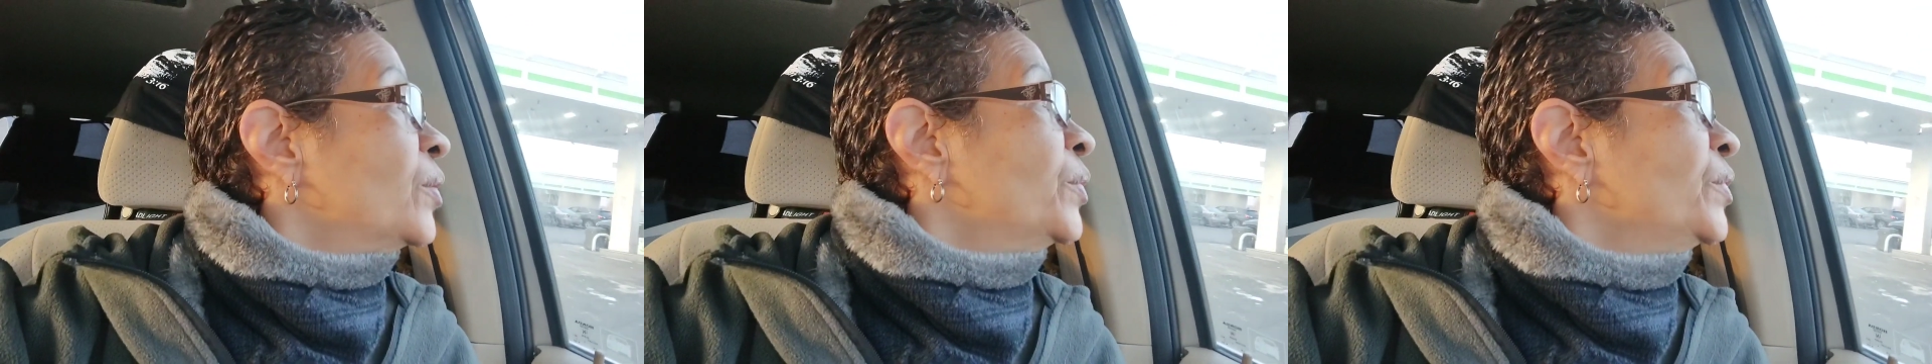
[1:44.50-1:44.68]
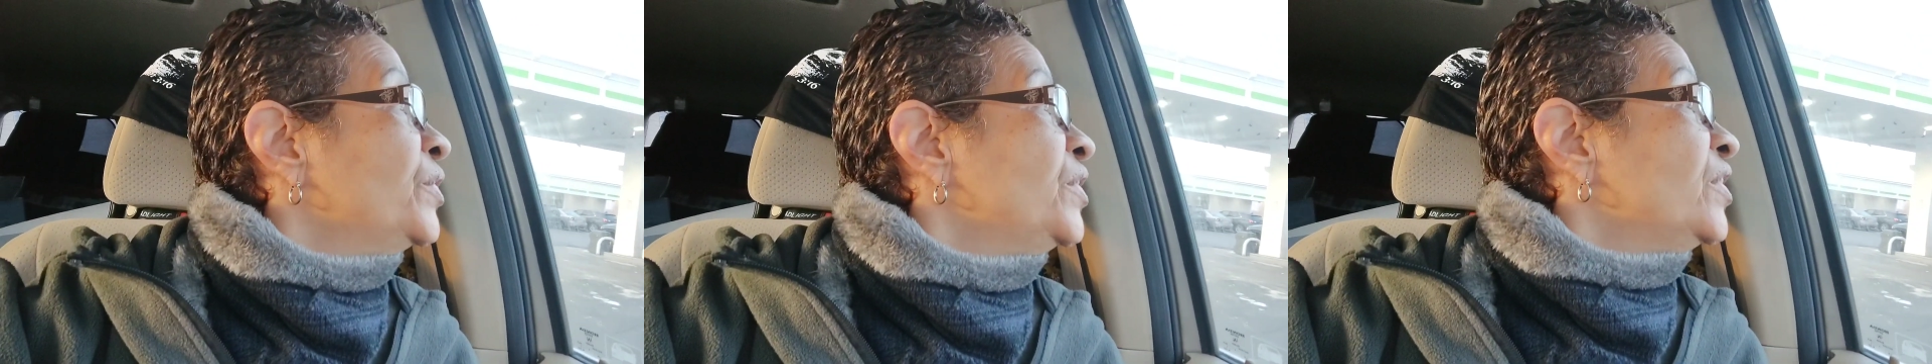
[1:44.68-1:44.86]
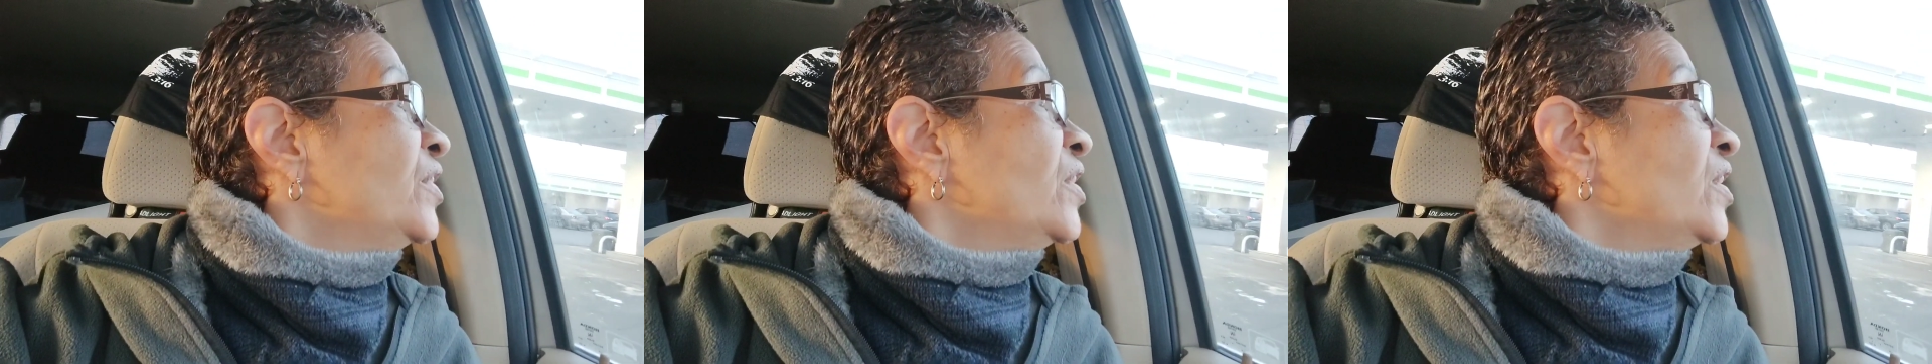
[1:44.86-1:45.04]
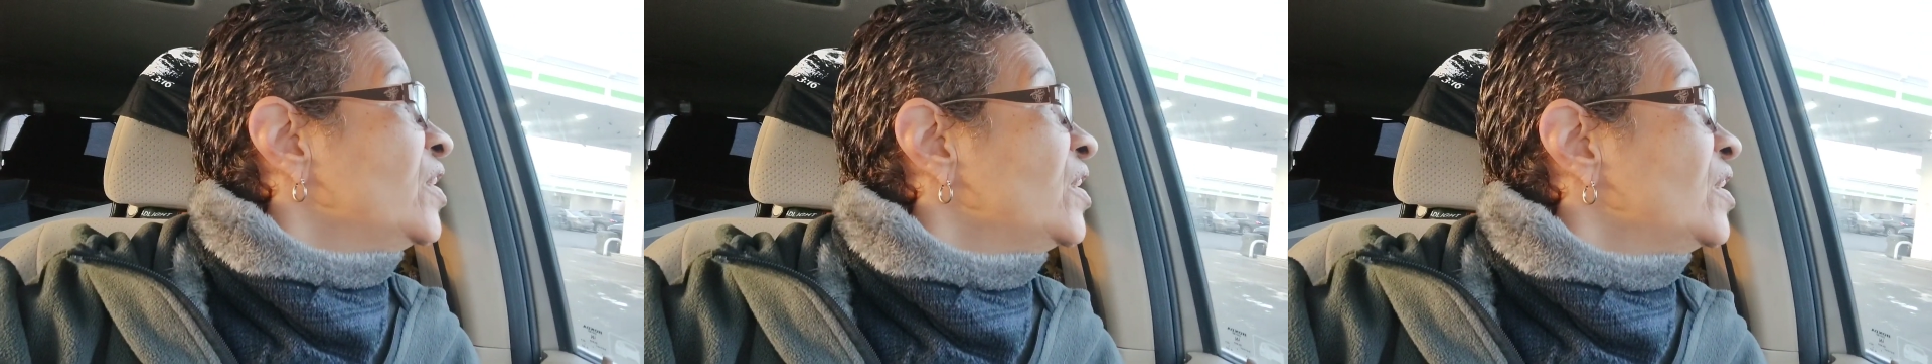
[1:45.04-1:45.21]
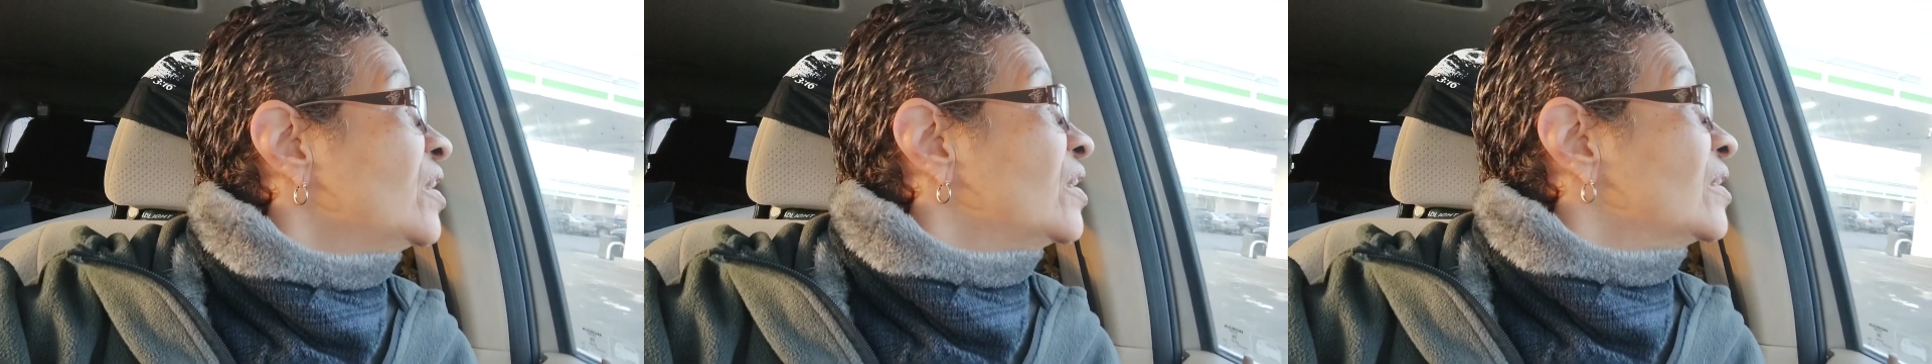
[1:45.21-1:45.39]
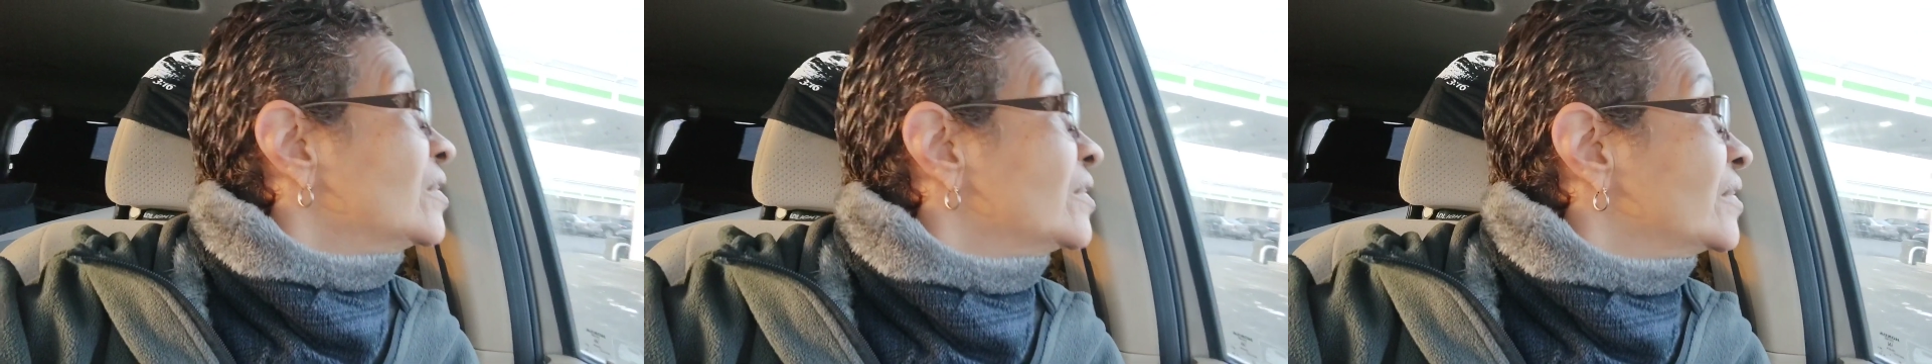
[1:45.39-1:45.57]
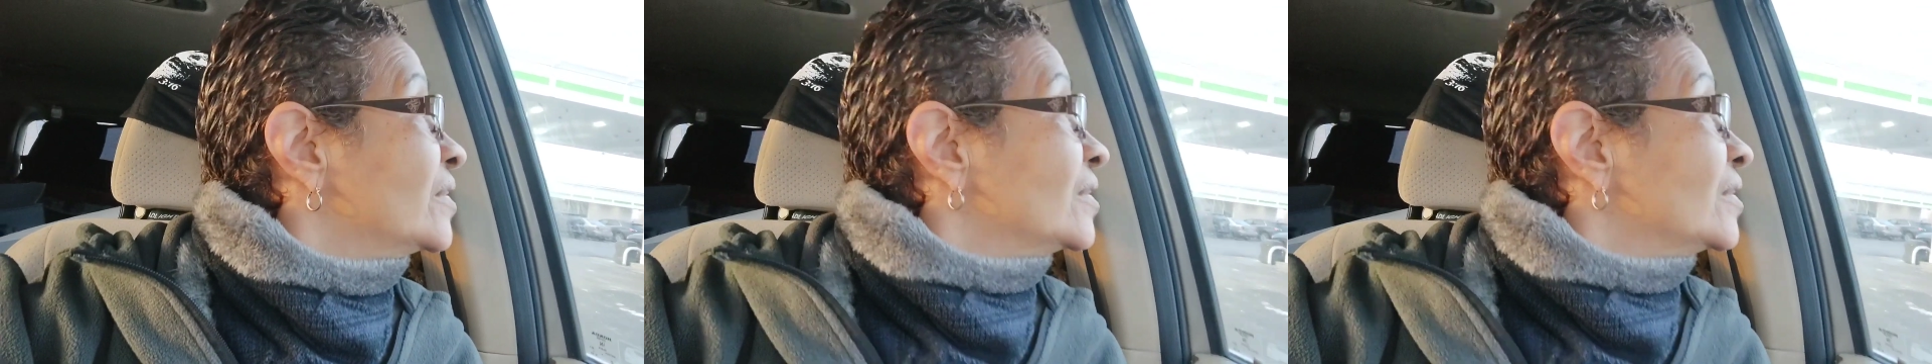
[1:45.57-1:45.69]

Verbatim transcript: Oh, yeah.